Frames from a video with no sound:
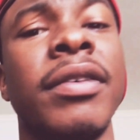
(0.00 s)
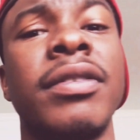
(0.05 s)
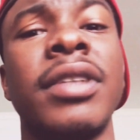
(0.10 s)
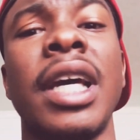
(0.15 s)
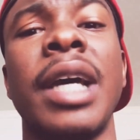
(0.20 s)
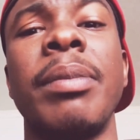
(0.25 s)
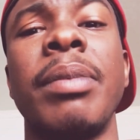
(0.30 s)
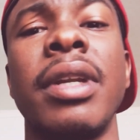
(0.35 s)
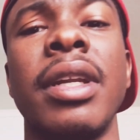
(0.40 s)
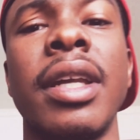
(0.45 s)

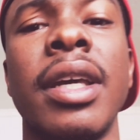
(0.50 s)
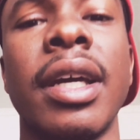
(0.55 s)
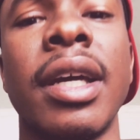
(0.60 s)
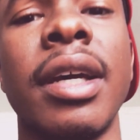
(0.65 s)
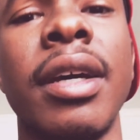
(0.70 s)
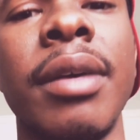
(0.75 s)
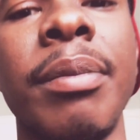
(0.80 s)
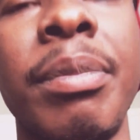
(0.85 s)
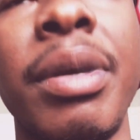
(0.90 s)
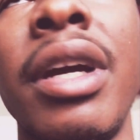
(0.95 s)
type of nigga,
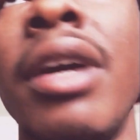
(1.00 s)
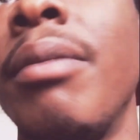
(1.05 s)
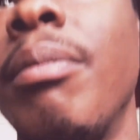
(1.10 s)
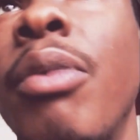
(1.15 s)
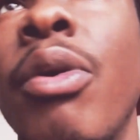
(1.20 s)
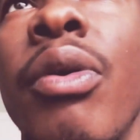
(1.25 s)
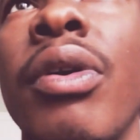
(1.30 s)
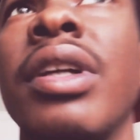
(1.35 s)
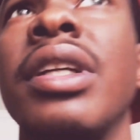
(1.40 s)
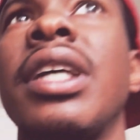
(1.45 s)
Pierre
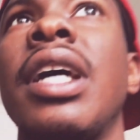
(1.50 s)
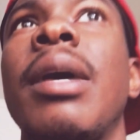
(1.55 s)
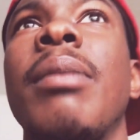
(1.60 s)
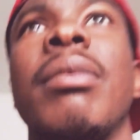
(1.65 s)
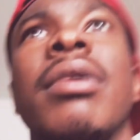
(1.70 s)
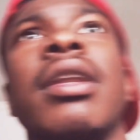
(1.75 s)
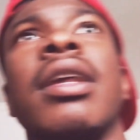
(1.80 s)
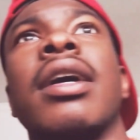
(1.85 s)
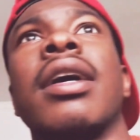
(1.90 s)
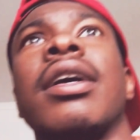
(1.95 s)
Bourne type of
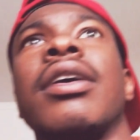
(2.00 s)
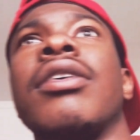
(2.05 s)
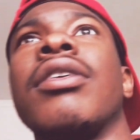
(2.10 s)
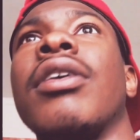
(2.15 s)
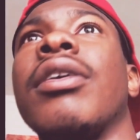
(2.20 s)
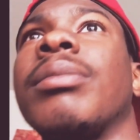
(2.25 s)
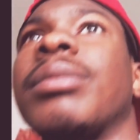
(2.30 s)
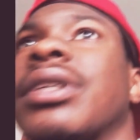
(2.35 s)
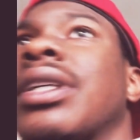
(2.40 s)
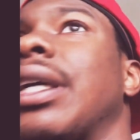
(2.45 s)
nigga. You know
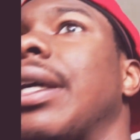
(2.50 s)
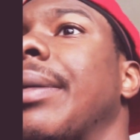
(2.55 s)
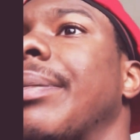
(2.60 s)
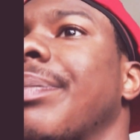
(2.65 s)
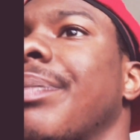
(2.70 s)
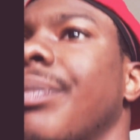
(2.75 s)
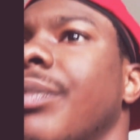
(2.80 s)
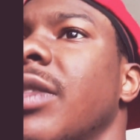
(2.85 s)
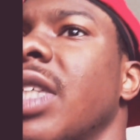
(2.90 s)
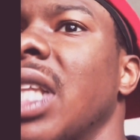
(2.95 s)
what I'm saying?
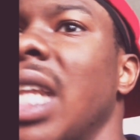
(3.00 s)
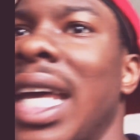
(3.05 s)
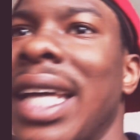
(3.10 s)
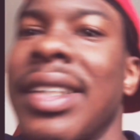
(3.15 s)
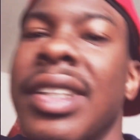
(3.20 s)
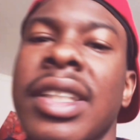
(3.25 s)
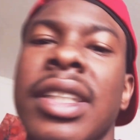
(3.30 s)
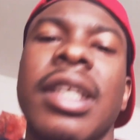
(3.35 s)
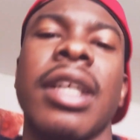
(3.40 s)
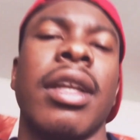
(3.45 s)
Like
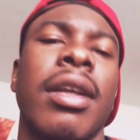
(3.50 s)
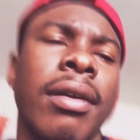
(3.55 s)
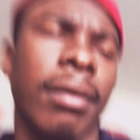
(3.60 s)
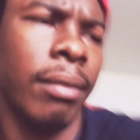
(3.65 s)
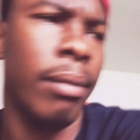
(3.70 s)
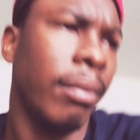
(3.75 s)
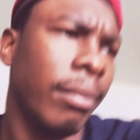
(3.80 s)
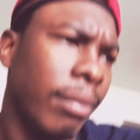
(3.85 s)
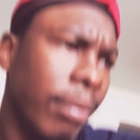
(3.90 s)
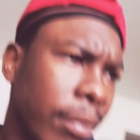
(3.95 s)
just
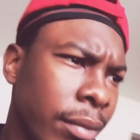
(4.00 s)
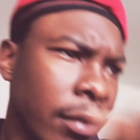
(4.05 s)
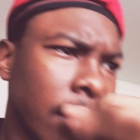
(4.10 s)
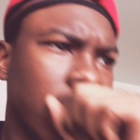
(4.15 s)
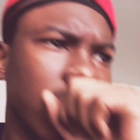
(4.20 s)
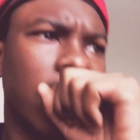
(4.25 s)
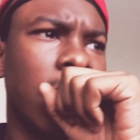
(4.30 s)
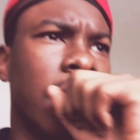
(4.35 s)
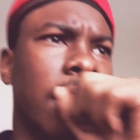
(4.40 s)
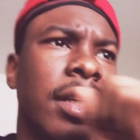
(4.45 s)

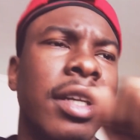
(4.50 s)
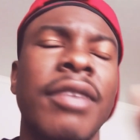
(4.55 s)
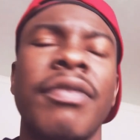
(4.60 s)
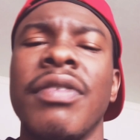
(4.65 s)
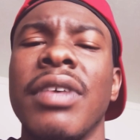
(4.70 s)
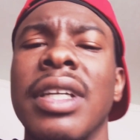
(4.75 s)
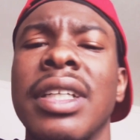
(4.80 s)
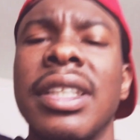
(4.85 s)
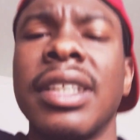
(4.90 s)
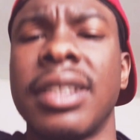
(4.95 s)
a
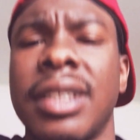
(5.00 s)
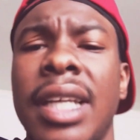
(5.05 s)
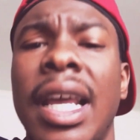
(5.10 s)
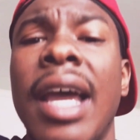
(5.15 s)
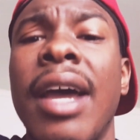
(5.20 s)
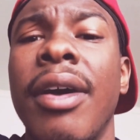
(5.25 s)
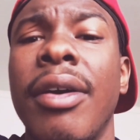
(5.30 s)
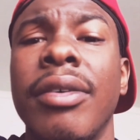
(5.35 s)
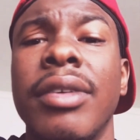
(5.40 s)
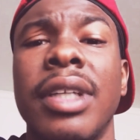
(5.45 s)
different
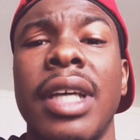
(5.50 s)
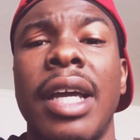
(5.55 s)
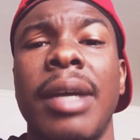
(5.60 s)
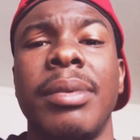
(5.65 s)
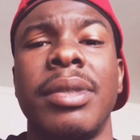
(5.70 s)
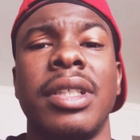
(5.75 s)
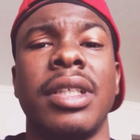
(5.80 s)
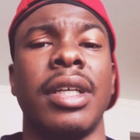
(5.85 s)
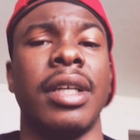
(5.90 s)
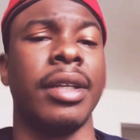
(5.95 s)
sound type
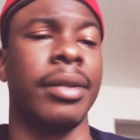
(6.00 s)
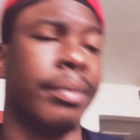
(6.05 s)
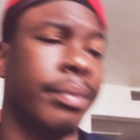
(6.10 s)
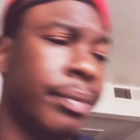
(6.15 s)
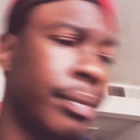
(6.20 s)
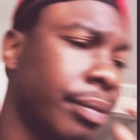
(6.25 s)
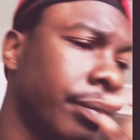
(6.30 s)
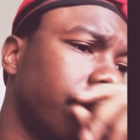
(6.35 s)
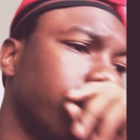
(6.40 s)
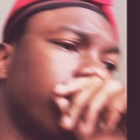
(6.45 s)
shit.
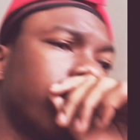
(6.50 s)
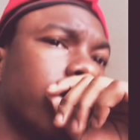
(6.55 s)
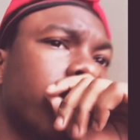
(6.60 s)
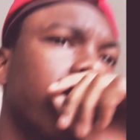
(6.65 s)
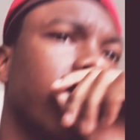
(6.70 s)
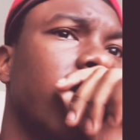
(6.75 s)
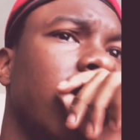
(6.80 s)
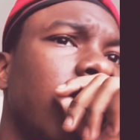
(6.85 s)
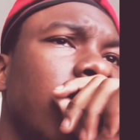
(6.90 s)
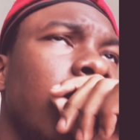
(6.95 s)

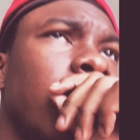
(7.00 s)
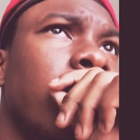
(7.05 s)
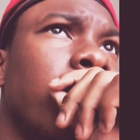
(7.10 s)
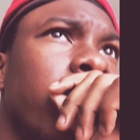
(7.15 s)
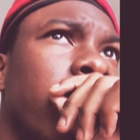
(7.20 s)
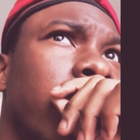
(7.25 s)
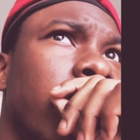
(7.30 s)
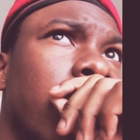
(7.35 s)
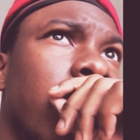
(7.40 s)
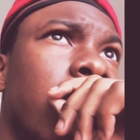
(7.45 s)

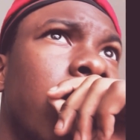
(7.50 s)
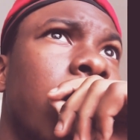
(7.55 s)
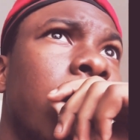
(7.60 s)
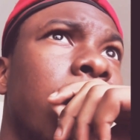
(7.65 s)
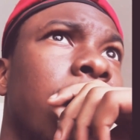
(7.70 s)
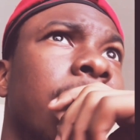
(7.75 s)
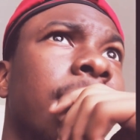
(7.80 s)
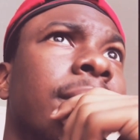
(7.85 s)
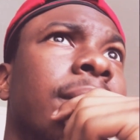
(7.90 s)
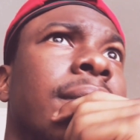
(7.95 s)
But
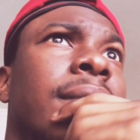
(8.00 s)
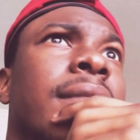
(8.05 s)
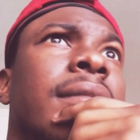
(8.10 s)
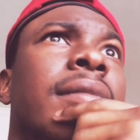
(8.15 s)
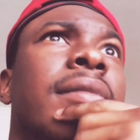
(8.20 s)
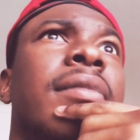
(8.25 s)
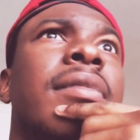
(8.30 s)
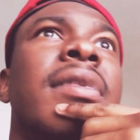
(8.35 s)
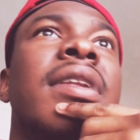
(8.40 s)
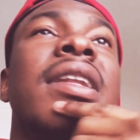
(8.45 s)

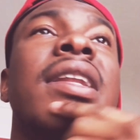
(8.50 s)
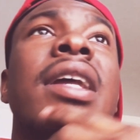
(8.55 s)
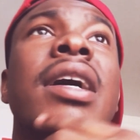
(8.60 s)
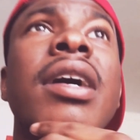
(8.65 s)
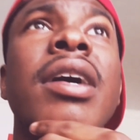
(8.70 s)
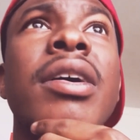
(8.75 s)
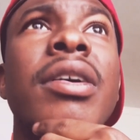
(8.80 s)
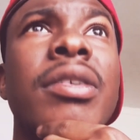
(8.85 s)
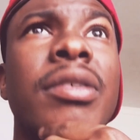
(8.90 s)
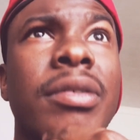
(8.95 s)

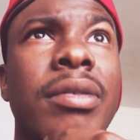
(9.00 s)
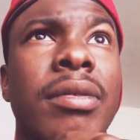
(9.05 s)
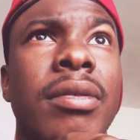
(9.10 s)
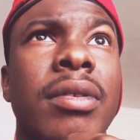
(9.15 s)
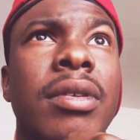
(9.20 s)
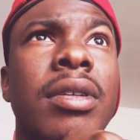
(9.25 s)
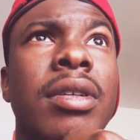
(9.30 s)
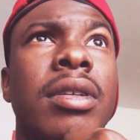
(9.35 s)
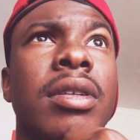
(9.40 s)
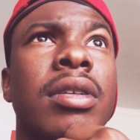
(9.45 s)
no,
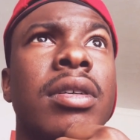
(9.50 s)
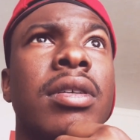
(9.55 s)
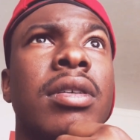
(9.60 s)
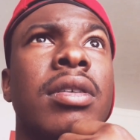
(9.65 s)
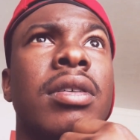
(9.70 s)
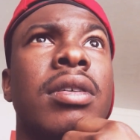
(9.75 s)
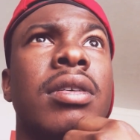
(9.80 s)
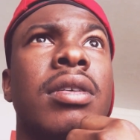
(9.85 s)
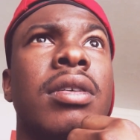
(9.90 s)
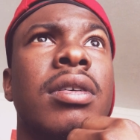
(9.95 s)

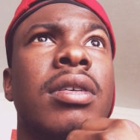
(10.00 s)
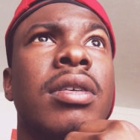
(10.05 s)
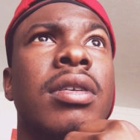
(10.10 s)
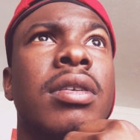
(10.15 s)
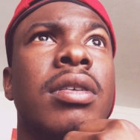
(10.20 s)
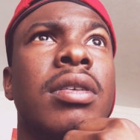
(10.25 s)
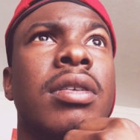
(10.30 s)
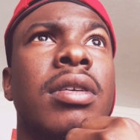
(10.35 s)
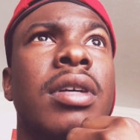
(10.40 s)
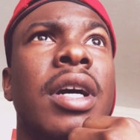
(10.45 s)

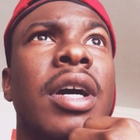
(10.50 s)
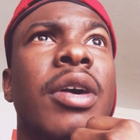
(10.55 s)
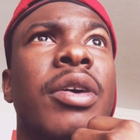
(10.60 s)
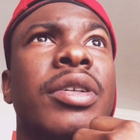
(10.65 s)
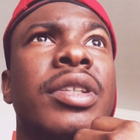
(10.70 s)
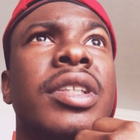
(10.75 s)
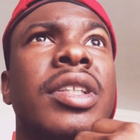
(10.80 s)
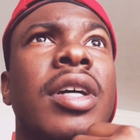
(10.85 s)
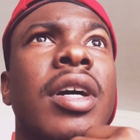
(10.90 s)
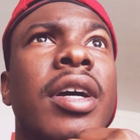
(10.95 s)
I was
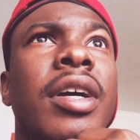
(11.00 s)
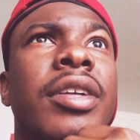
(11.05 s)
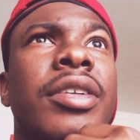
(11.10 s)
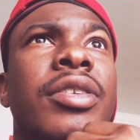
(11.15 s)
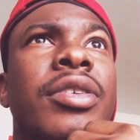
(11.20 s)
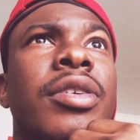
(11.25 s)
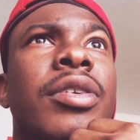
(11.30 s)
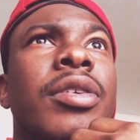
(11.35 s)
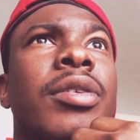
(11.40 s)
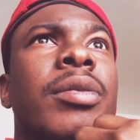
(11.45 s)
talking
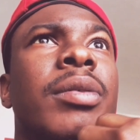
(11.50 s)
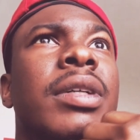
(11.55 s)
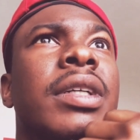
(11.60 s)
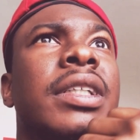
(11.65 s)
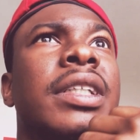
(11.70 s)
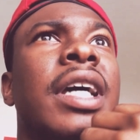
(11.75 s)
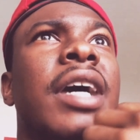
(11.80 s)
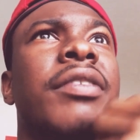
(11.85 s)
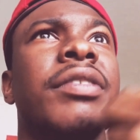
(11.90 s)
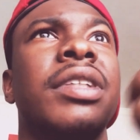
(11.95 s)
to him because
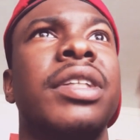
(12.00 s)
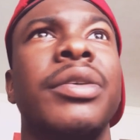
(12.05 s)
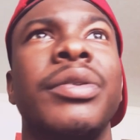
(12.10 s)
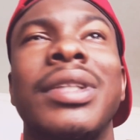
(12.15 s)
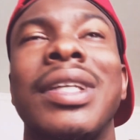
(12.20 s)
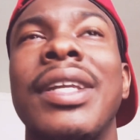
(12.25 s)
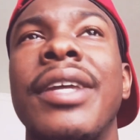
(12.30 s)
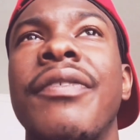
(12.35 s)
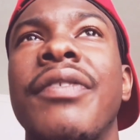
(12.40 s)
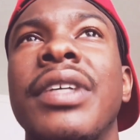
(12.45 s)
obviously it was a
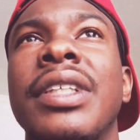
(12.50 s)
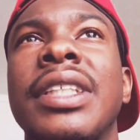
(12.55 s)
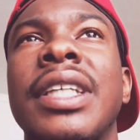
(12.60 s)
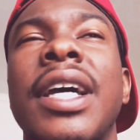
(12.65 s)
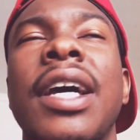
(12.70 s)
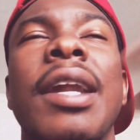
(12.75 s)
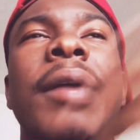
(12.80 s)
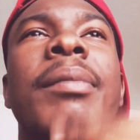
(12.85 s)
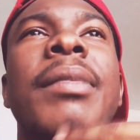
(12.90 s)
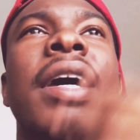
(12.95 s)
different
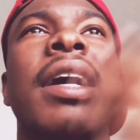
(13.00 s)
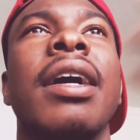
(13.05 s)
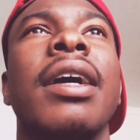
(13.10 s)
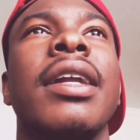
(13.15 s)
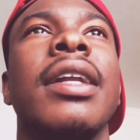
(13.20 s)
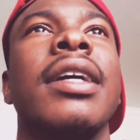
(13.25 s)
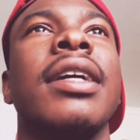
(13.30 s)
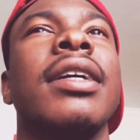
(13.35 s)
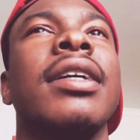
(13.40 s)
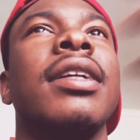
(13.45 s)
sound. I'm not
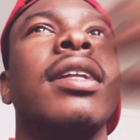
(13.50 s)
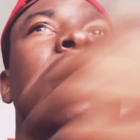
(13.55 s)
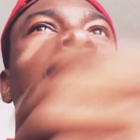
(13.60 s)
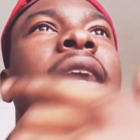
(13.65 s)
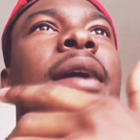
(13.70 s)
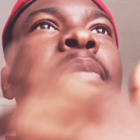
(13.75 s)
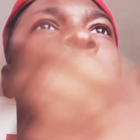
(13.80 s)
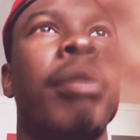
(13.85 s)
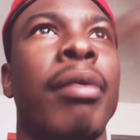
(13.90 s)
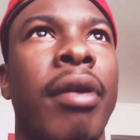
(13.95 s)
gonna like
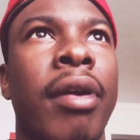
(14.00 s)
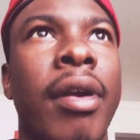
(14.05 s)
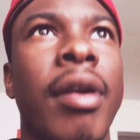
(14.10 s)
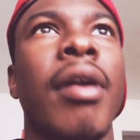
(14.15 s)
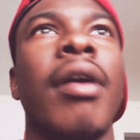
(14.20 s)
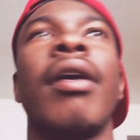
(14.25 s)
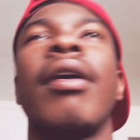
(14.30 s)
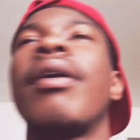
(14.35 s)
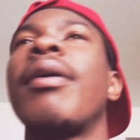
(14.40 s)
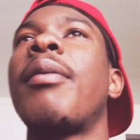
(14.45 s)
brr,
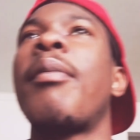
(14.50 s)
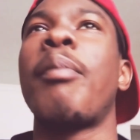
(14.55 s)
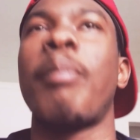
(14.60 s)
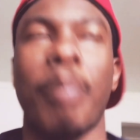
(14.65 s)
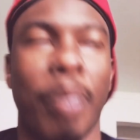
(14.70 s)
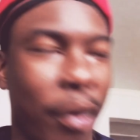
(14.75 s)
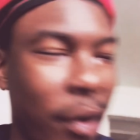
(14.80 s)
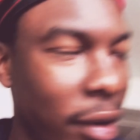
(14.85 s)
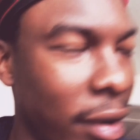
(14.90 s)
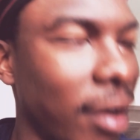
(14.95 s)

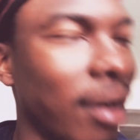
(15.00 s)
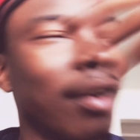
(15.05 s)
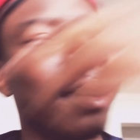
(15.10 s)
brr.